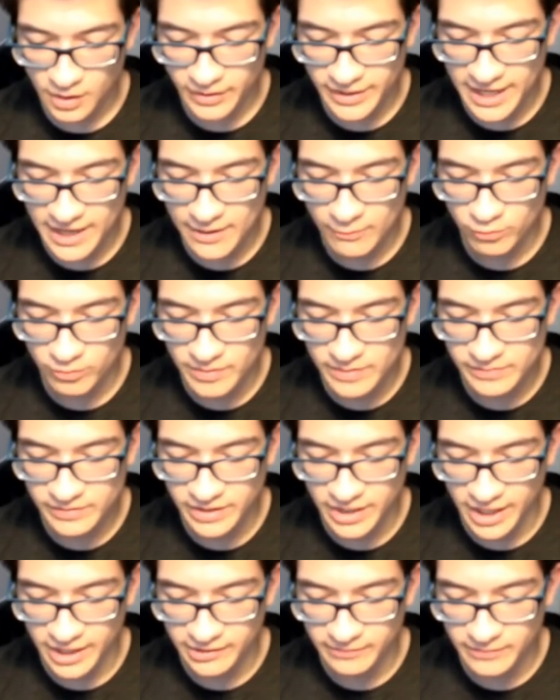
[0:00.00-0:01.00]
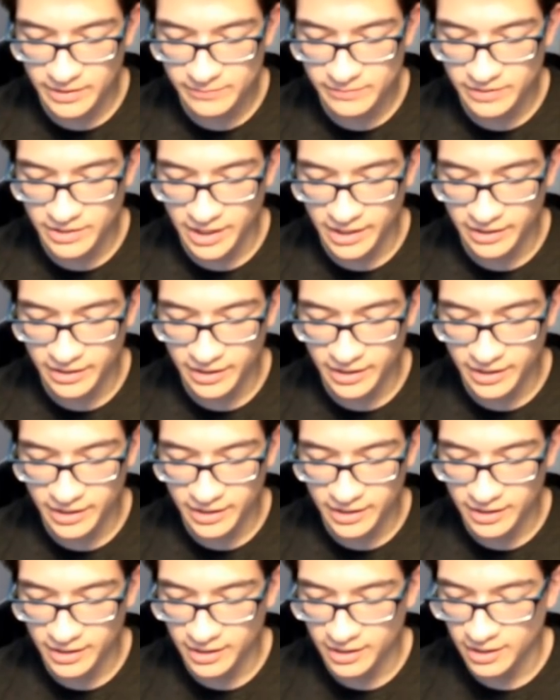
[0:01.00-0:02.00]
Okay, well maybe not, maybe not.
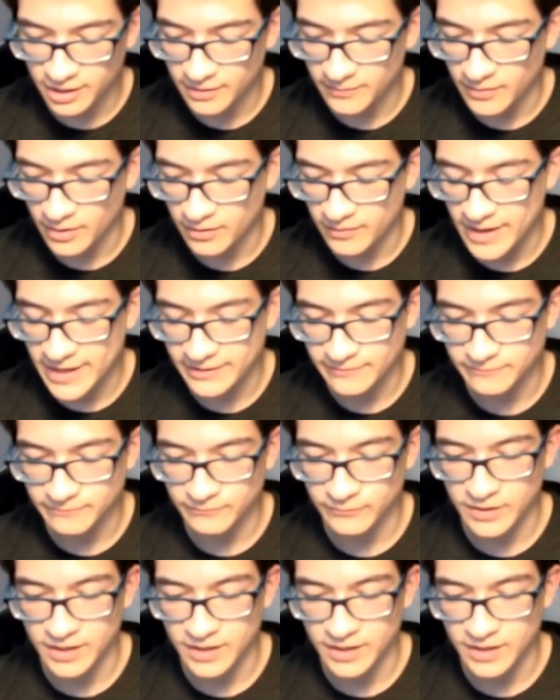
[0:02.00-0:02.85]
Um, all right.